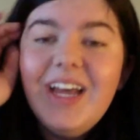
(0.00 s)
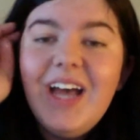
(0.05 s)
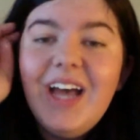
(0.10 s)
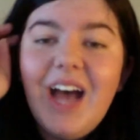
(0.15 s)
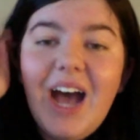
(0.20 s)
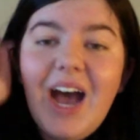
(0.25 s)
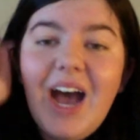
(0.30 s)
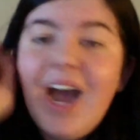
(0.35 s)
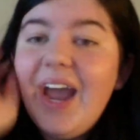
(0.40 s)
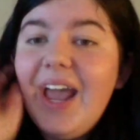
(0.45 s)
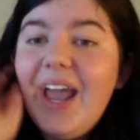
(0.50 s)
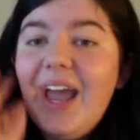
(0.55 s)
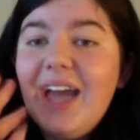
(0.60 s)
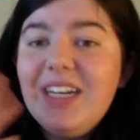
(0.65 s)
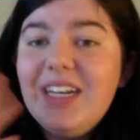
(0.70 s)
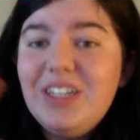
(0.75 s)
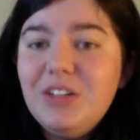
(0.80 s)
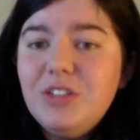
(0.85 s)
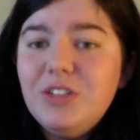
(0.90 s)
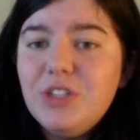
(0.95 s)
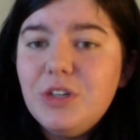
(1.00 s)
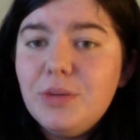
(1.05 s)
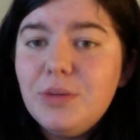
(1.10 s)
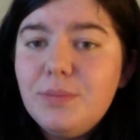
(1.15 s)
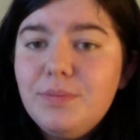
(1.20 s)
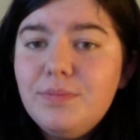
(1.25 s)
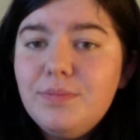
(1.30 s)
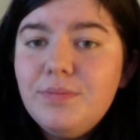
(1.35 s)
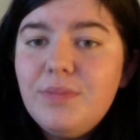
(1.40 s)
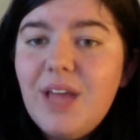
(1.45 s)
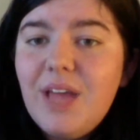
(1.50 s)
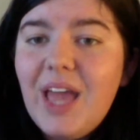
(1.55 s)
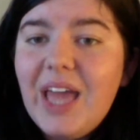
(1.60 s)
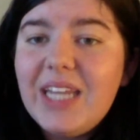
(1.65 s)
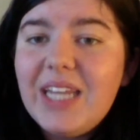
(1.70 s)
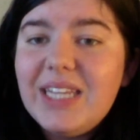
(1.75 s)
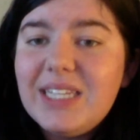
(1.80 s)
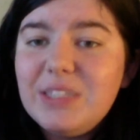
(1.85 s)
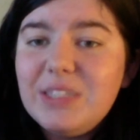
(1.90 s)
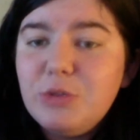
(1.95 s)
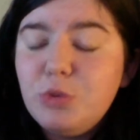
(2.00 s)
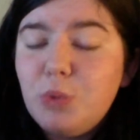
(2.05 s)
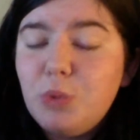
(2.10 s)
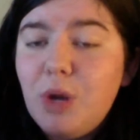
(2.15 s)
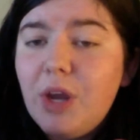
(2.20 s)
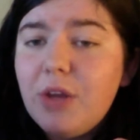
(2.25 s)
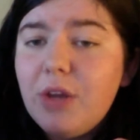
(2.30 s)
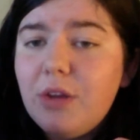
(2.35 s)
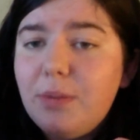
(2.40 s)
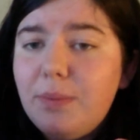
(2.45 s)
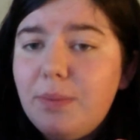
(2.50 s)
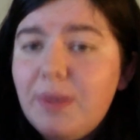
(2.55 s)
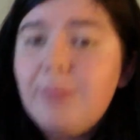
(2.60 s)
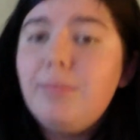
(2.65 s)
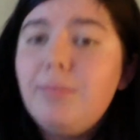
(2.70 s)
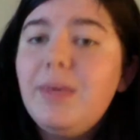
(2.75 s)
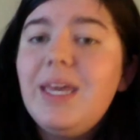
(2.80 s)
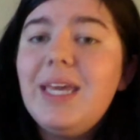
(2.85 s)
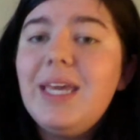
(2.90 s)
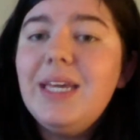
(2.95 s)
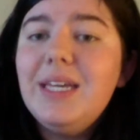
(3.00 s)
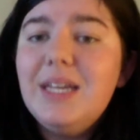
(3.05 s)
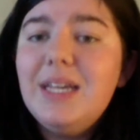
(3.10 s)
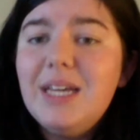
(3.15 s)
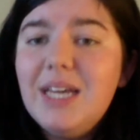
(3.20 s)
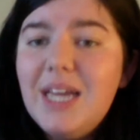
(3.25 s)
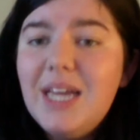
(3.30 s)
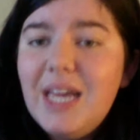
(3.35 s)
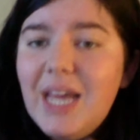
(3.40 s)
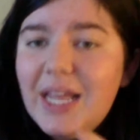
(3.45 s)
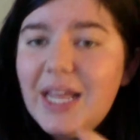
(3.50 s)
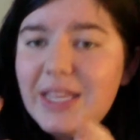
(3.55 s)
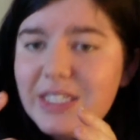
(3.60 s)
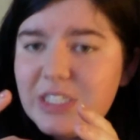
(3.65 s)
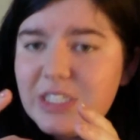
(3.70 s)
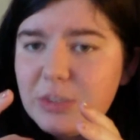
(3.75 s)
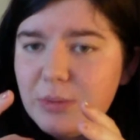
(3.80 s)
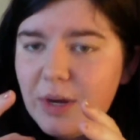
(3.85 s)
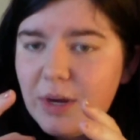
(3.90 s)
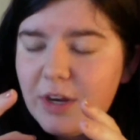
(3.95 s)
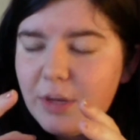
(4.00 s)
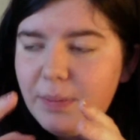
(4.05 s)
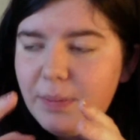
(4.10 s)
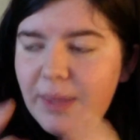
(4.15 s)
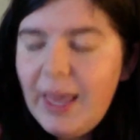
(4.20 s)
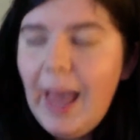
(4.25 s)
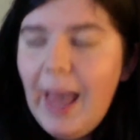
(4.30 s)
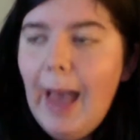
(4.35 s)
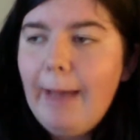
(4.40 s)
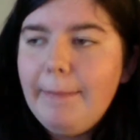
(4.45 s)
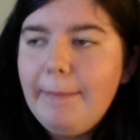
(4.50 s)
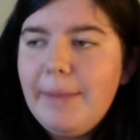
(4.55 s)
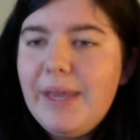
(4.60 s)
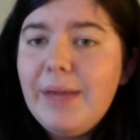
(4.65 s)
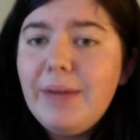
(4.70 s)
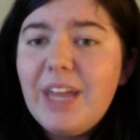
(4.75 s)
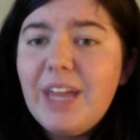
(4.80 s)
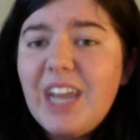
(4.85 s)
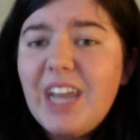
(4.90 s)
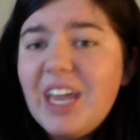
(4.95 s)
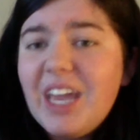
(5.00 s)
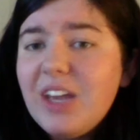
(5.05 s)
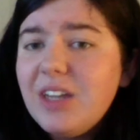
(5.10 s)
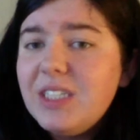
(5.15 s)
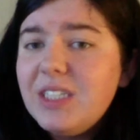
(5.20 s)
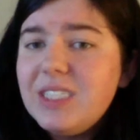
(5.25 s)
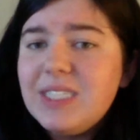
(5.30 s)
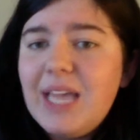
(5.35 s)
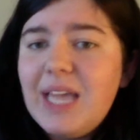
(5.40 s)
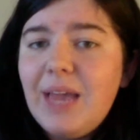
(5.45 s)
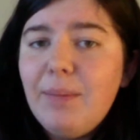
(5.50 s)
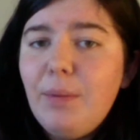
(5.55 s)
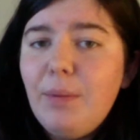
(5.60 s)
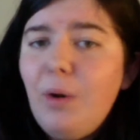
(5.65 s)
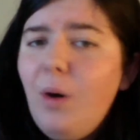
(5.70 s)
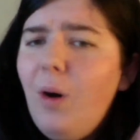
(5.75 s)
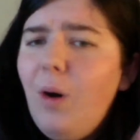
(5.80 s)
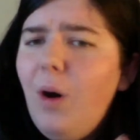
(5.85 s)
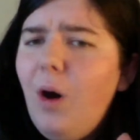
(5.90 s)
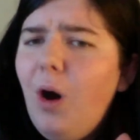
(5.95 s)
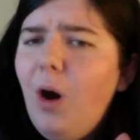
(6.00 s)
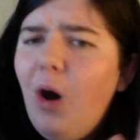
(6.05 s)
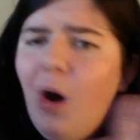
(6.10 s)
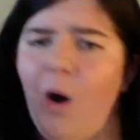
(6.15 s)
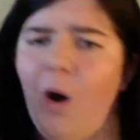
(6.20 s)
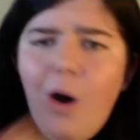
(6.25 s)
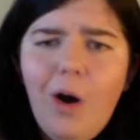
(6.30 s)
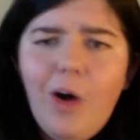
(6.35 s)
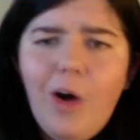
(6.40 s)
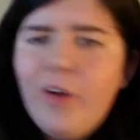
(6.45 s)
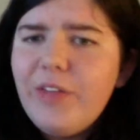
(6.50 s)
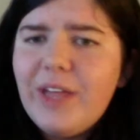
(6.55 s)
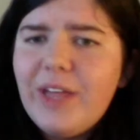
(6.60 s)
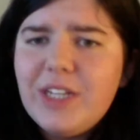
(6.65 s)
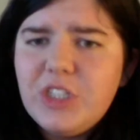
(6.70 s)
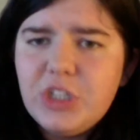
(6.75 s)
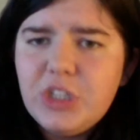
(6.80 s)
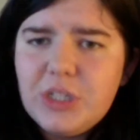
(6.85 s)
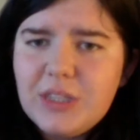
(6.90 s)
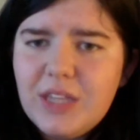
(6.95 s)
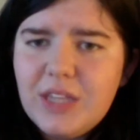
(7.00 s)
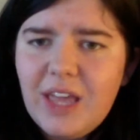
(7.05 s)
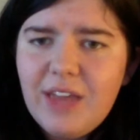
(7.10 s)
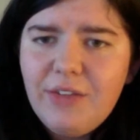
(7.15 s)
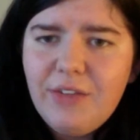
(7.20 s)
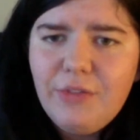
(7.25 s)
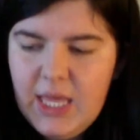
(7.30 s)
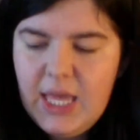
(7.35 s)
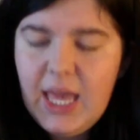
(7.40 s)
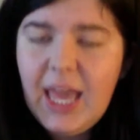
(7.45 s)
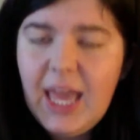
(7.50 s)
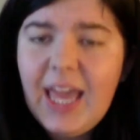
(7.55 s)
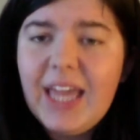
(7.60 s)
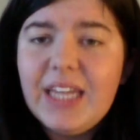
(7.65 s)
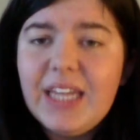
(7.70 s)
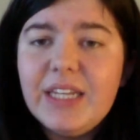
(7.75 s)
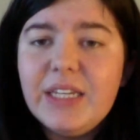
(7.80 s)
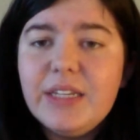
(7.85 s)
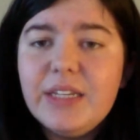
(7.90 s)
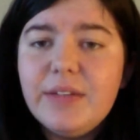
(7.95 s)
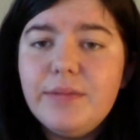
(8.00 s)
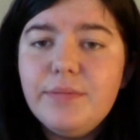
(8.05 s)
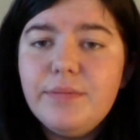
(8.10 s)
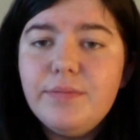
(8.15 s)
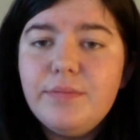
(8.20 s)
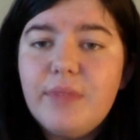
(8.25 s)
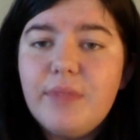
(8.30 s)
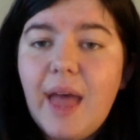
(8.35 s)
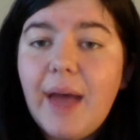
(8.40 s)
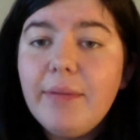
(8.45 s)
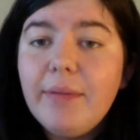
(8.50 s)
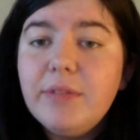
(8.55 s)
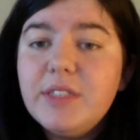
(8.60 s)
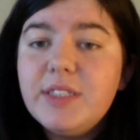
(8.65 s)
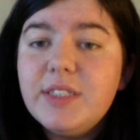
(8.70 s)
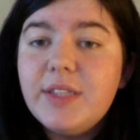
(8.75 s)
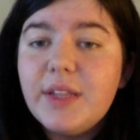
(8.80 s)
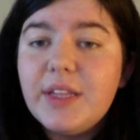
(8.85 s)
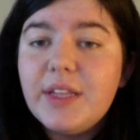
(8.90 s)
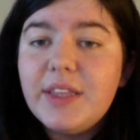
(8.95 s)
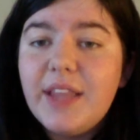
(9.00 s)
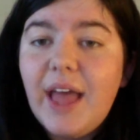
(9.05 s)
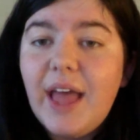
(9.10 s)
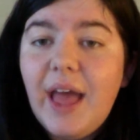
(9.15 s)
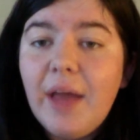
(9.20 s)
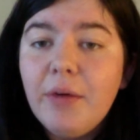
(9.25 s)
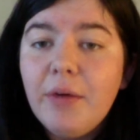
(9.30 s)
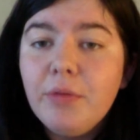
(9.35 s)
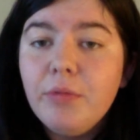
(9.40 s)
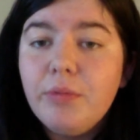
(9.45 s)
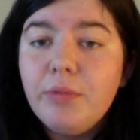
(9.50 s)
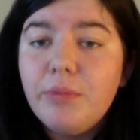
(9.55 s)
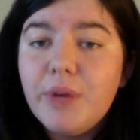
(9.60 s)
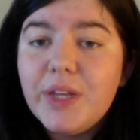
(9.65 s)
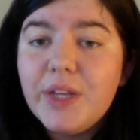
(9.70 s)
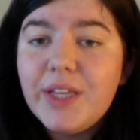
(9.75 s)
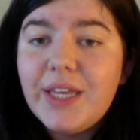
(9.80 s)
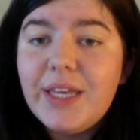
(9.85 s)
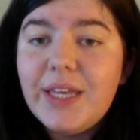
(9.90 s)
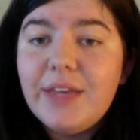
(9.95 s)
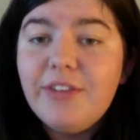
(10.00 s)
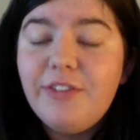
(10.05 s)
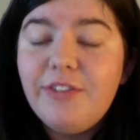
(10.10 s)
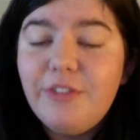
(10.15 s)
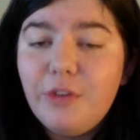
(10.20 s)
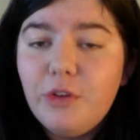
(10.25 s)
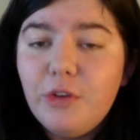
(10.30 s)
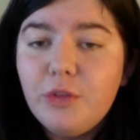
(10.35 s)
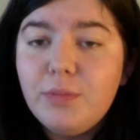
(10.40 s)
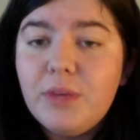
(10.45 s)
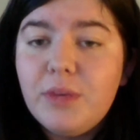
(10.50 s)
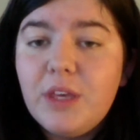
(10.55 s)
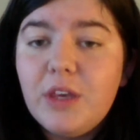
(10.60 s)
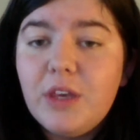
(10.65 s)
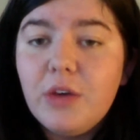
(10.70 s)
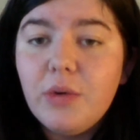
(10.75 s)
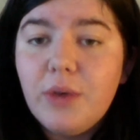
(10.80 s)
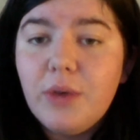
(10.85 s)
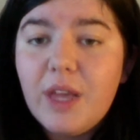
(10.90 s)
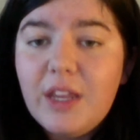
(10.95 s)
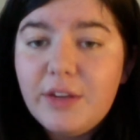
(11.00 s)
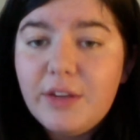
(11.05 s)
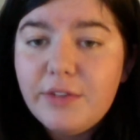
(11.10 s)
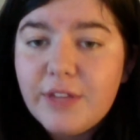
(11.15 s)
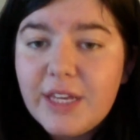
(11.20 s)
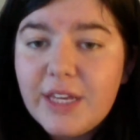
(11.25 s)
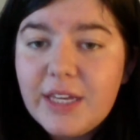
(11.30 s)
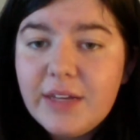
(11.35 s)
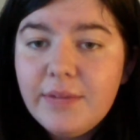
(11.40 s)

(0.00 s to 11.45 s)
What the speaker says: I had YouTube, and this was where I could be me, and this is where I could be happy, and I could escape all that shit in life. And that was something that really fueled me creatively.